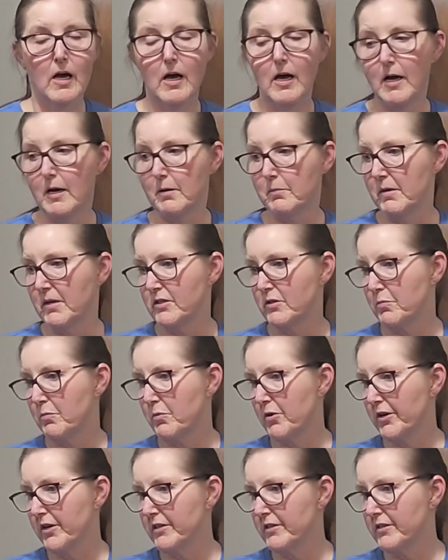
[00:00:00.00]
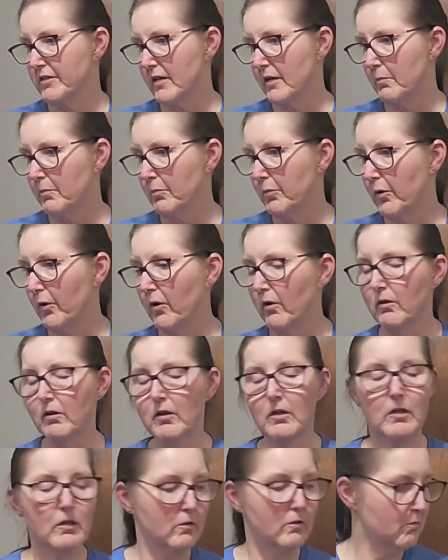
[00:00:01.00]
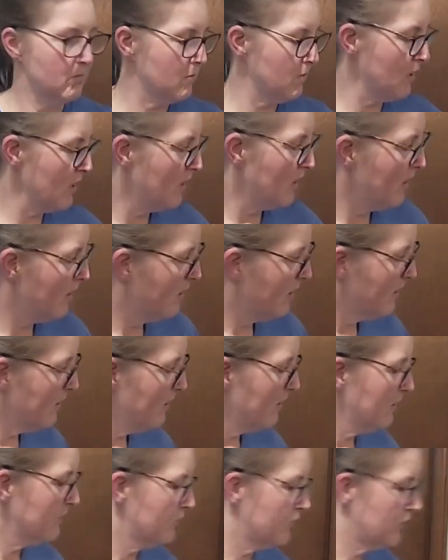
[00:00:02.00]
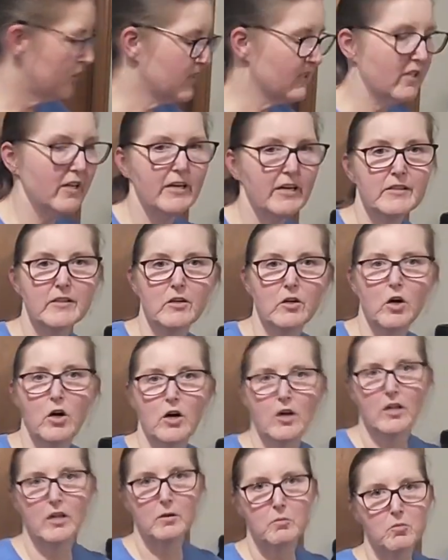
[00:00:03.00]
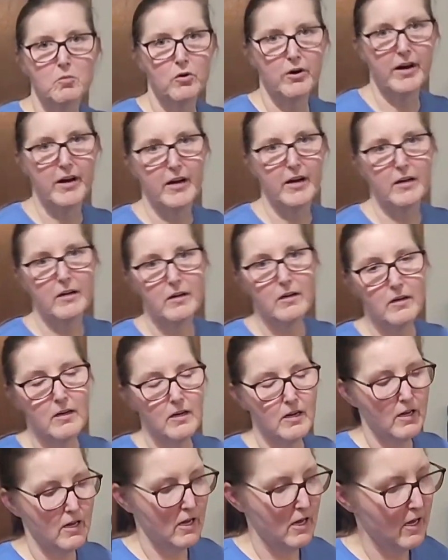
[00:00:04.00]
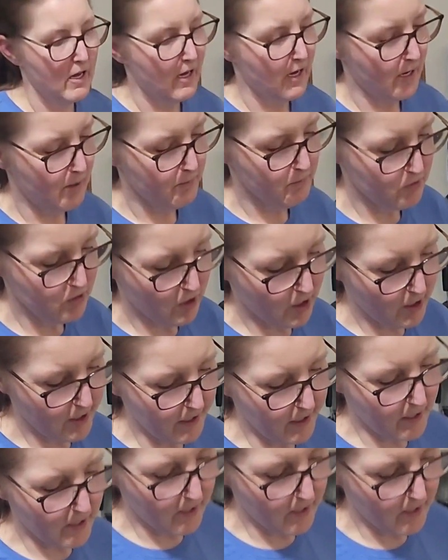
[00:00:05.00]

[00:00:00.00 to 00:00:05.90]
it's pretty simple, just like the garlic bread. I'm starting